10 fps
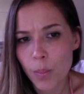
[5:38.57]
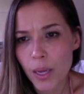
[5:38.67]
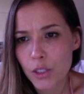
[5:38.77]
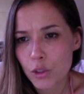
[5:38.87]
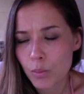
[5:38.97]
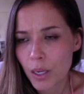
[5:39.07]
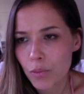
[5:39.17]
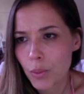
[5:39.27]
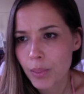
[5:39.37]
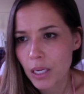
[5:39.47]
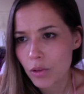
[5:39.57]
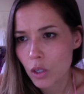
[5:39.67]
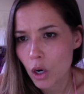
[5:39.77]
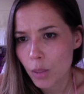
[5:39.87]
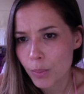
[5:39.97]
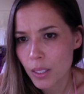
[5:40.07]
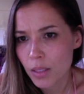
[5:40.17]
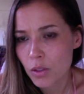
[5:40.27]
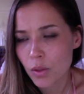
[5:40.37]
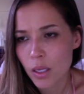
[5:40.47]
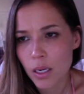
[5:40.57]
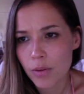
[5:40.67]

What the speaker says: bedroom by ripping out the carpet so that